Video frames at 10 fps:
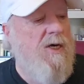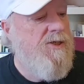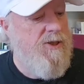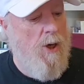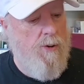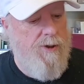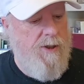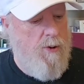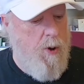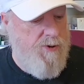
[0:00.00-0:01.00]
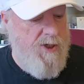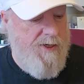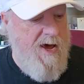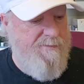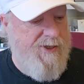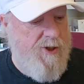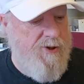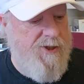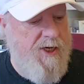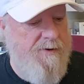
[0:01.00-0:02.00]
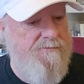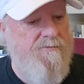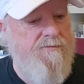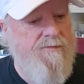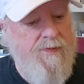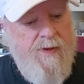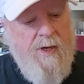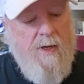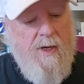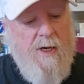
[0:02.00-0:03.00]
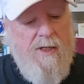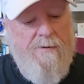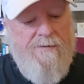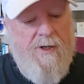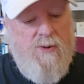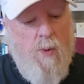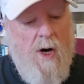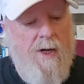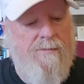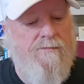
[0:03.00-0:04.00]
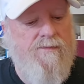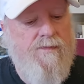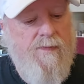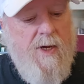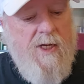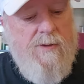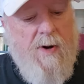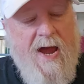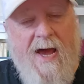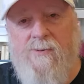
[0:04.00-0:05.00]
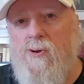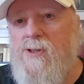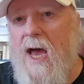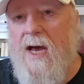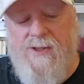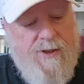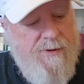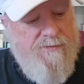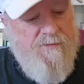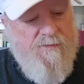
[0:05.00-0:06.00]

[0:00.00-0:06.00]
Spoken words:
So the quotes on that particular team, the first one is by Andrew Jackson.